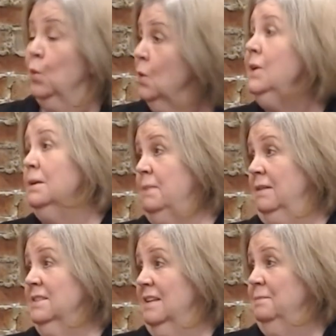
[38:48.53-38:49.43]
they're
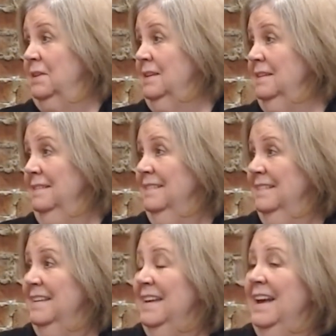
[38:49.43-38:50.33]
worried about
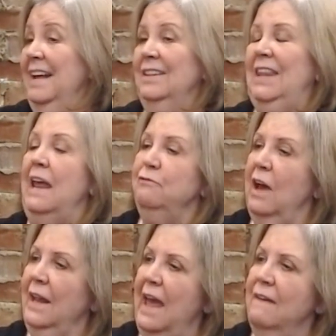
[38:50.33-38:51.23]
something,
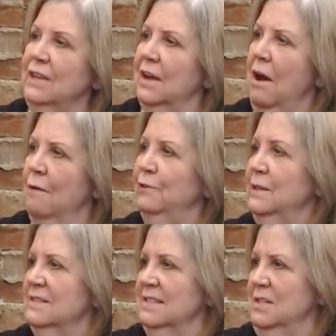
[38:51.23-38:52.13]
they've got to have the
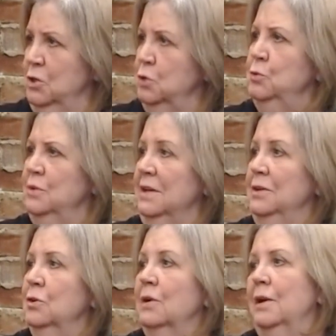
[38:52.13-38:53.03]
confidence in
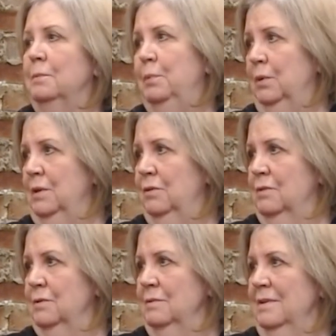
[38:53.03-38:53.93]
you that you're going to
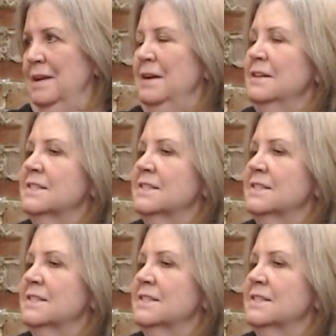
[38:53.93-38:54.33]
pull it through.